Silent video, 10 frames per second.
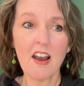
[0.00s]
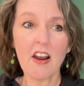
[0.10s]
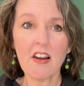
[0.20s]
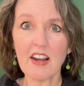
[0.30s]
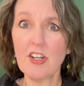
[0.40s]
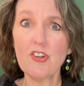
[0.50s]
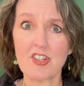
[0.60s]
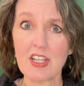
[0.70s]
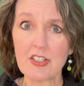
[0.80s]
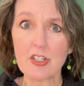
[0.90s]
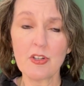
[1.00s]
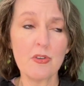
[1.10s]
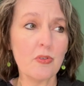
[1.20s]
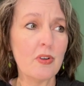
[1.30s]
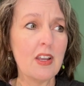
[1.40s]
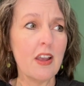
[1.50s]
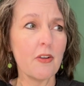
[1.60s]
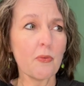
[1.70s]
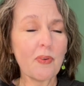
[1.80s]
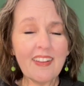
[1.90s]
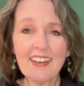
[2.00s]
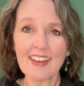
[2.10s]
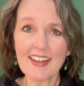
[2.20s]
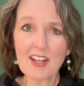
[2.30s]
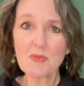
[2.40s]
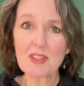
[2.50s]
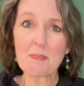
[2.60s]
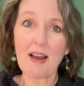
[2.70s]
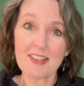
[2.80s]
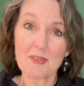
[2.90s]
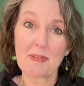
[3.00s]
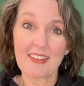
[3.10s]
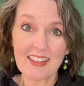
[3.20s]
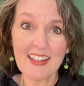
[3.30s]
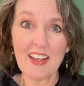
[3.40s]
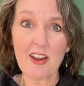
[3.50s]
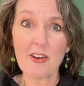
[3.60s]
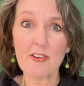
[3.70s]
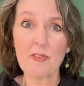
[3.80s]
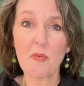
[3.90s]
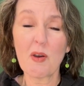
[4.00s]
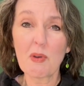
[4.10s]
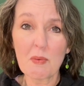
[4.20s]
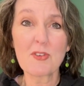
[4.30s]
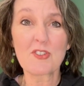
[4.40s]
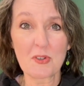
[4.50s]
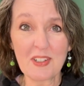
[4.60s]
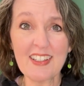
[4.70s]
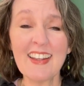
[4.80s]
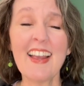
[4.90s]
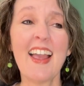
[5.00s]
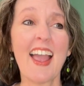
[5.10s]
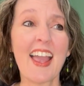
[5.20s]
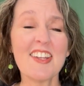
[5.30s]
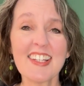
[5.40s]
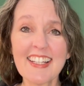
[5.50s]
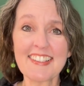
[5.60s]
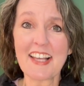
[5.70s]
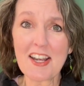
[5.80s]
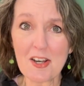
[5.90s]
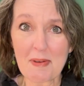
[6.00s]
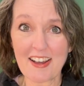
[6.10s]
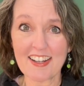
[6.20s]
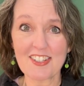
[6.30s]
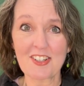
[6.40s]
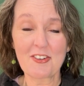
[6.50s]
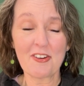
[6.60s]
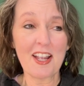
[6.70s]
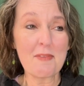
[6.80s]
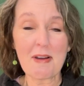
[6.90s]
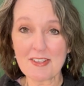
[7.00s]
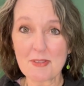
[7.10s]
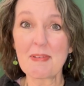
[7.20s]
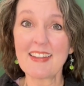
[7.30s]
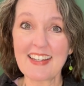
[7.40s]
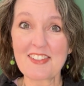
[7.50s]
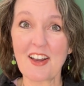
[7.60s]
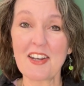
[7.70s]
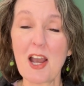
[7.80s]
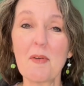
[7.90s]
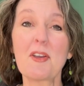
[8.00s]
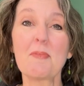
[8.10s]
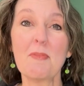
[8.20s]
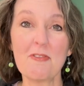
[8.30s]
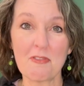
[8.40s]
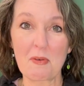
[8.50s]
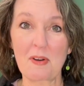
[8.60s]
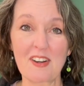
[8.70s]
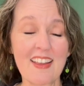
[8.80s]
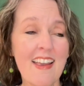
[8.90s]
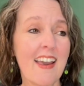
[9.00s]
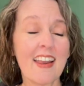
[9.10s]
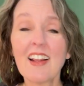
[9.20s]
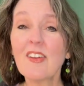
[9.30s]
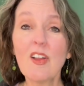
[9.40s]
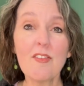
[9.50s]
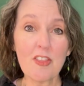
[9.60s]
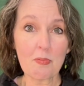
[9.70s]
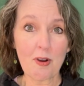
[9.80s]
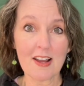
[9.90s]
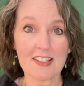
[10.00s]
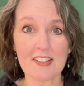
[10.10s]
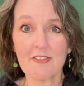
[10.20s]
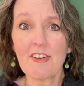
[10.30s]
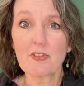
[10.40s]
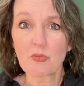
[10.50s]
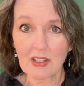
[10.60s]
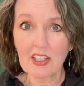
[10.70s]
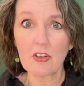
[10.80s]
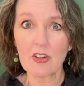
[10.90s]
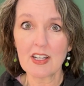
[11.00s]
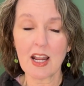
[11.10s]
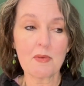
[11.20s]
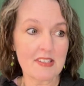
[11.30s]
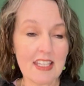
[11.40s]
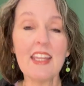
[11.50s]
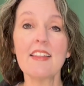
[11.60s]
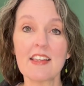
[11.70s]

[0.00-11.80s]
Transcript: our energy, to really connect with the possibility of what we were doing and to get excited about it, to create possibilities on how we could move forward. And I loved the process. It felt really good. And I was seeing